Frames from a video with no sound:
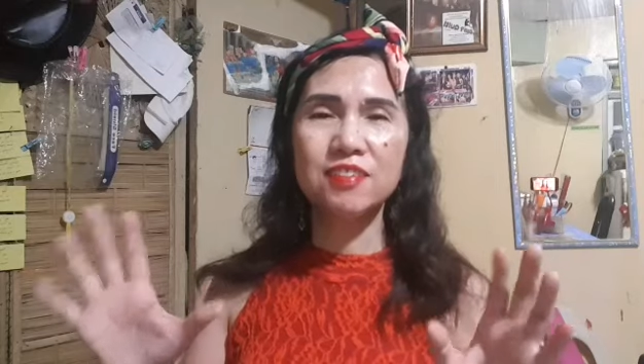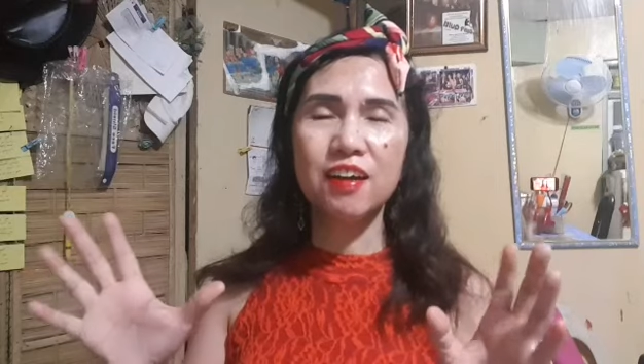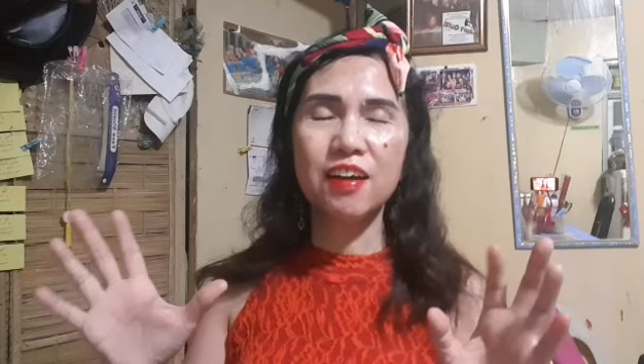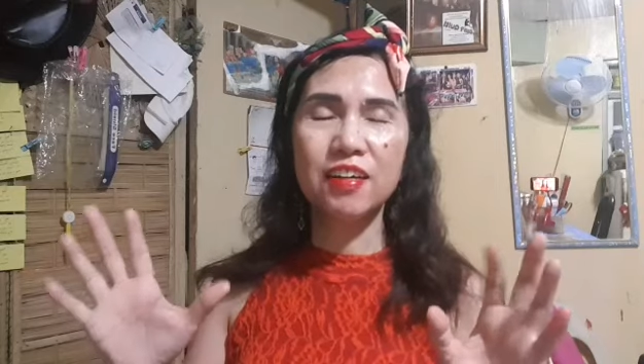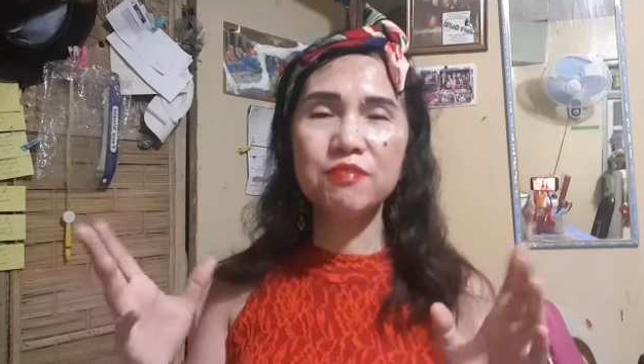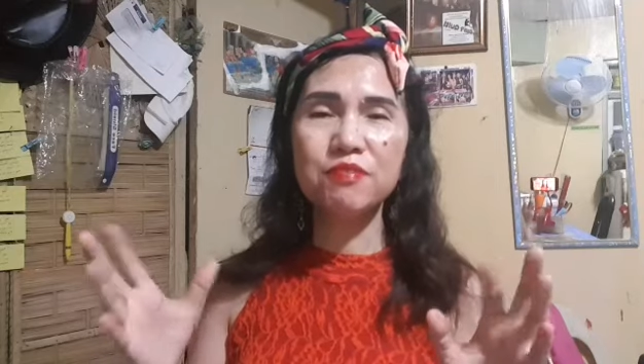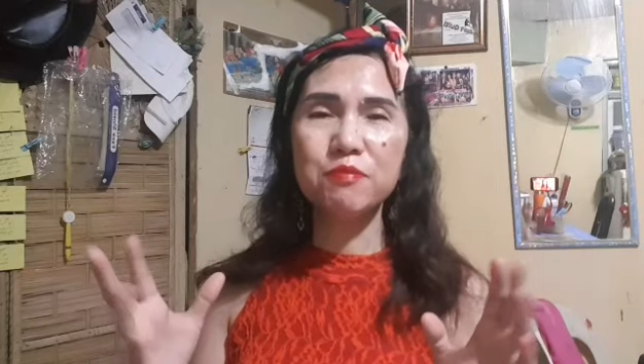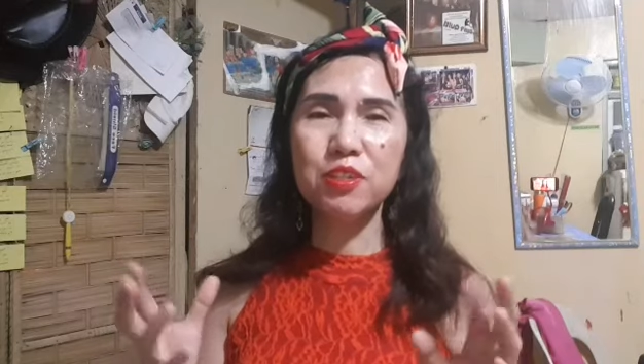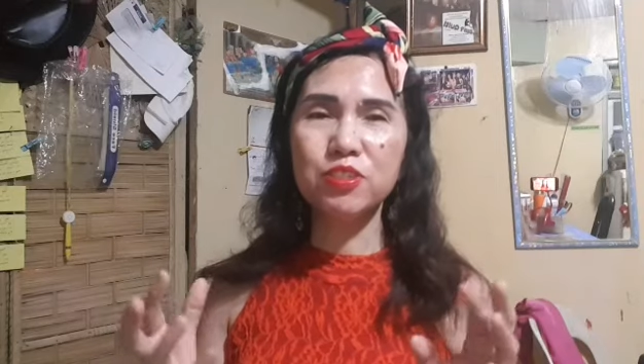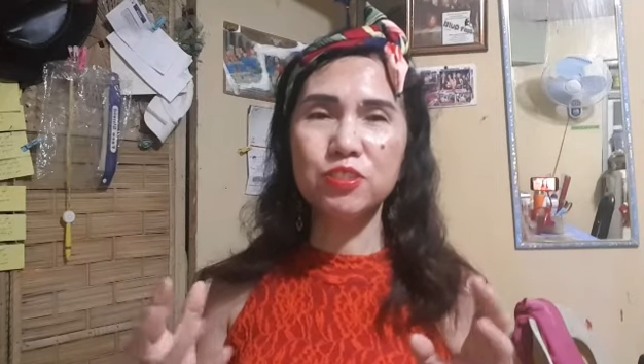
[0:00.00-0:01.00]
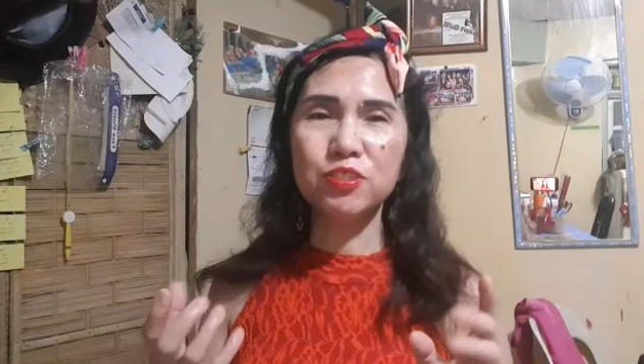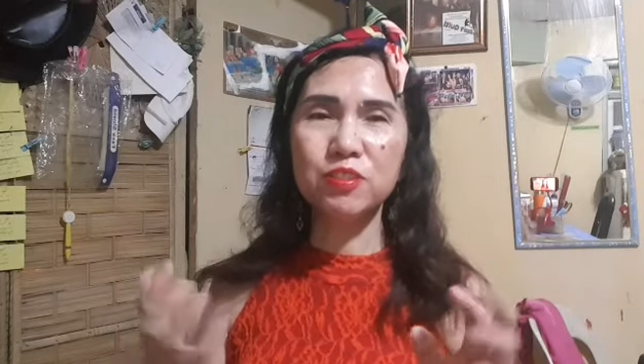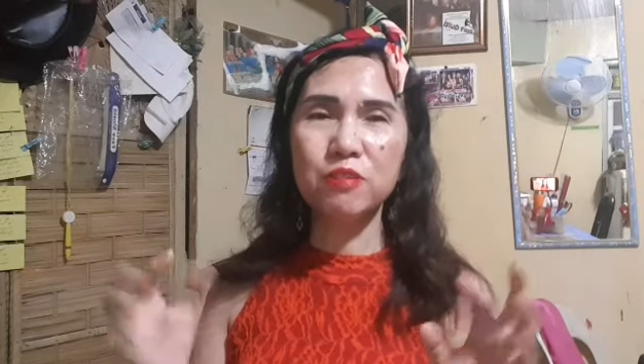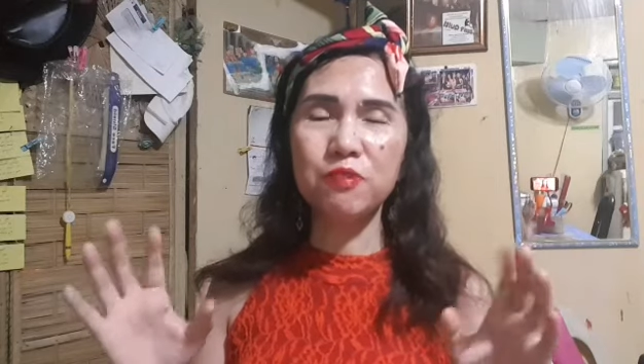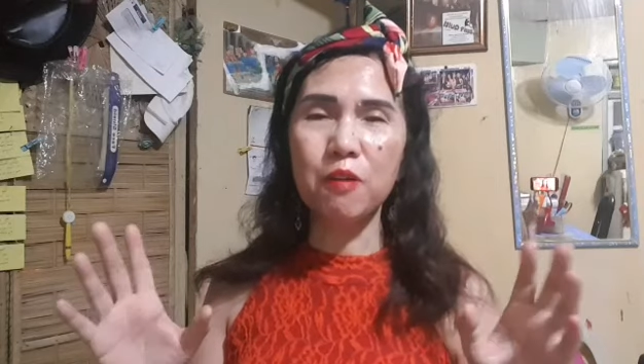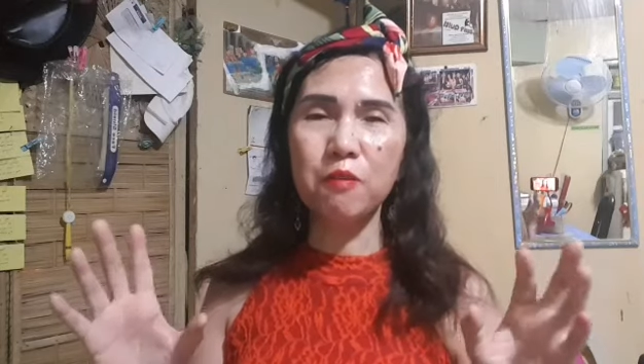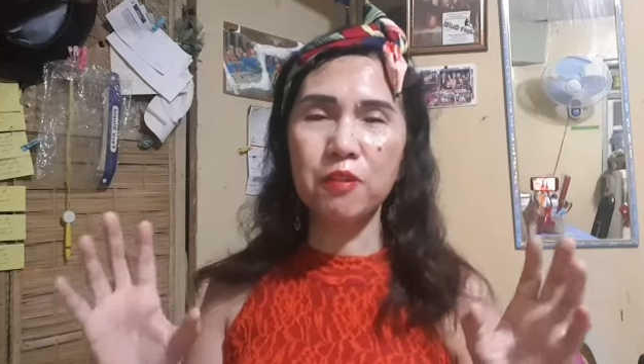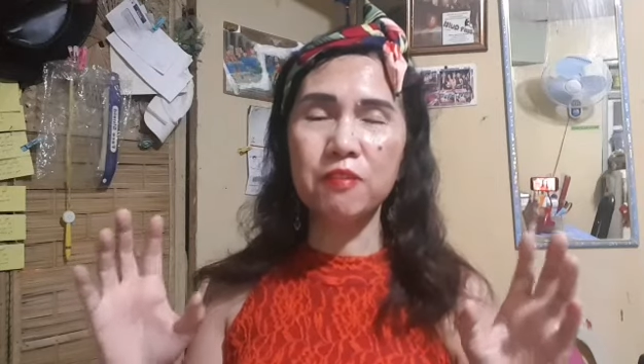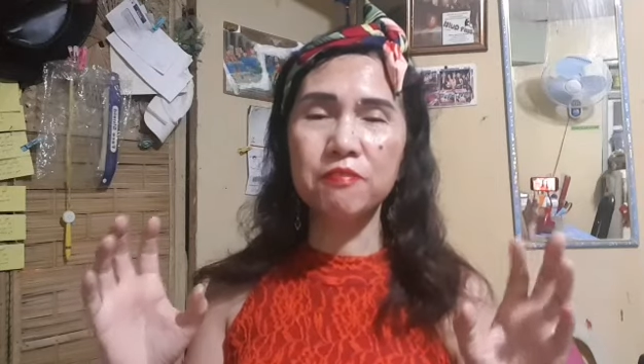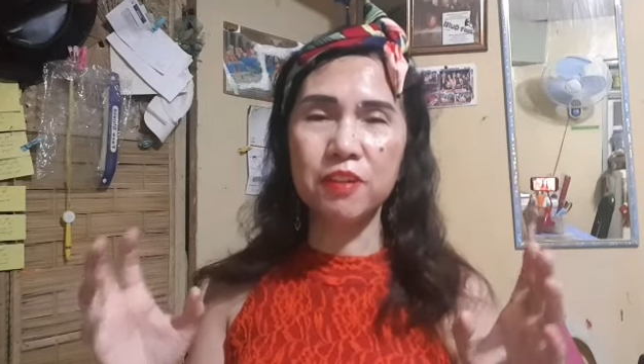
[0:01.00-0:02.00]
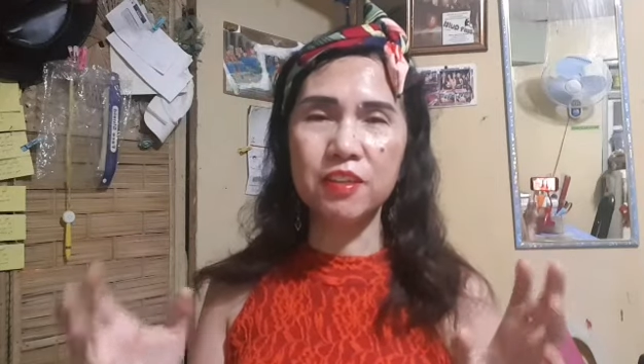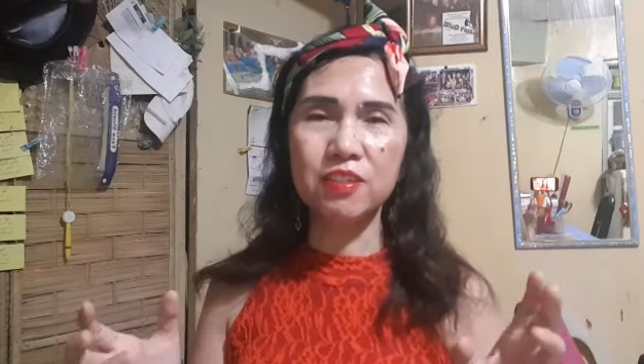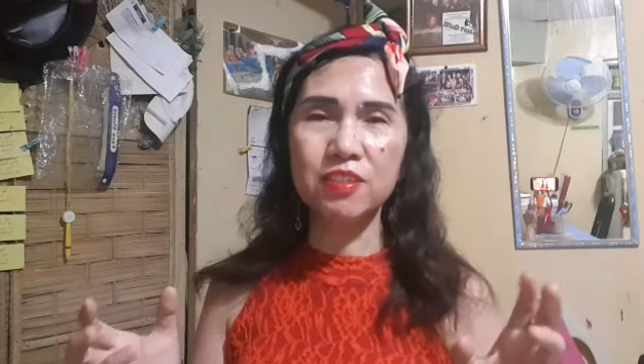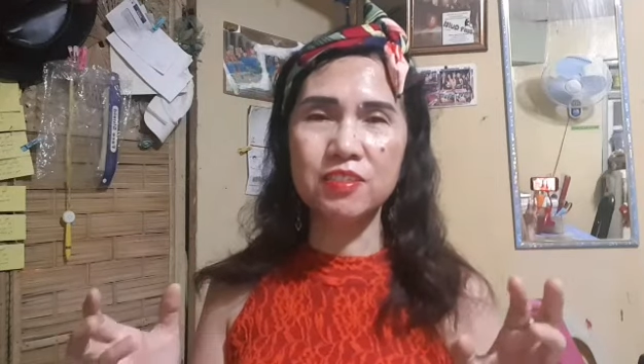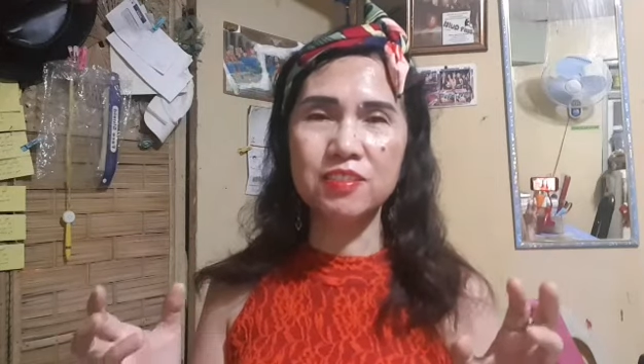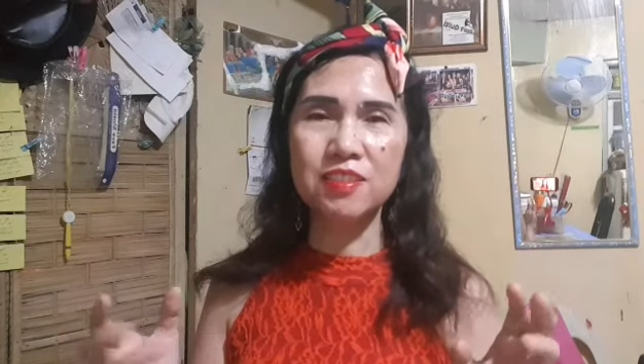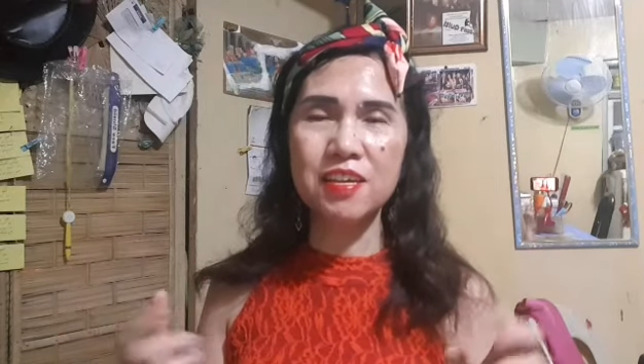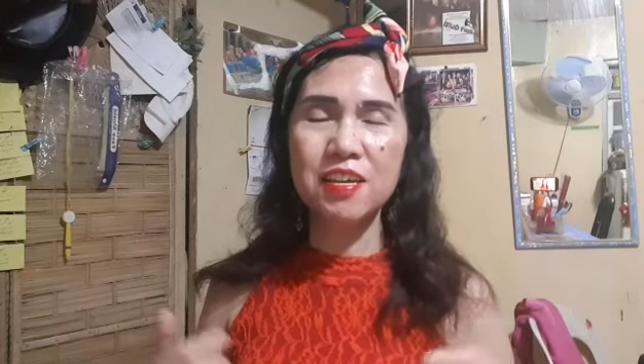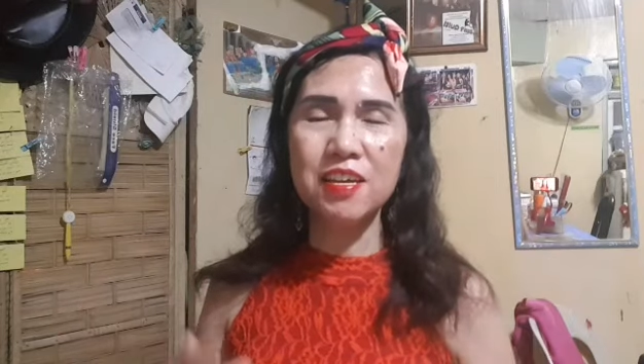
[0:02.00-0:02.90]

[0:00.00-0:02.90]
the inflammation of our fingers,